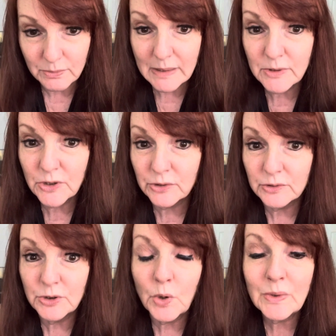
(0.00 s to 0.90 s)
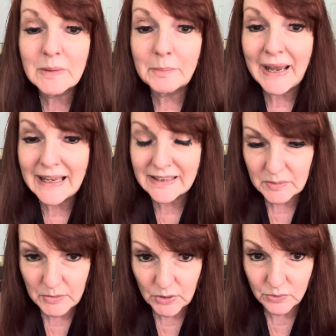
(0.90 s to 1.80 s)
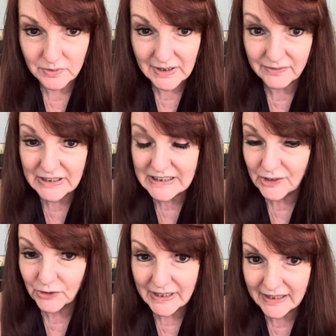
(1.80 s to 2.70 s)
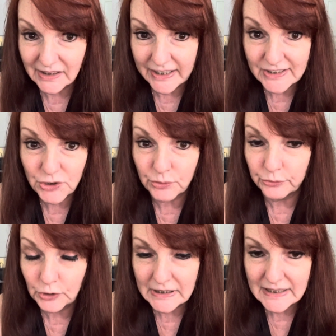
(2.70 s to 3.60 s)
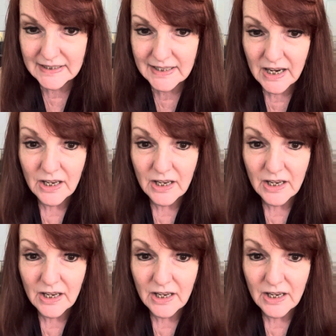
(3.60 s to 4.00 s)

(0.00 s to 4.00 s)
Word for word: Maybe you you go into panic mode, kind of a deer in headlights, you freeze,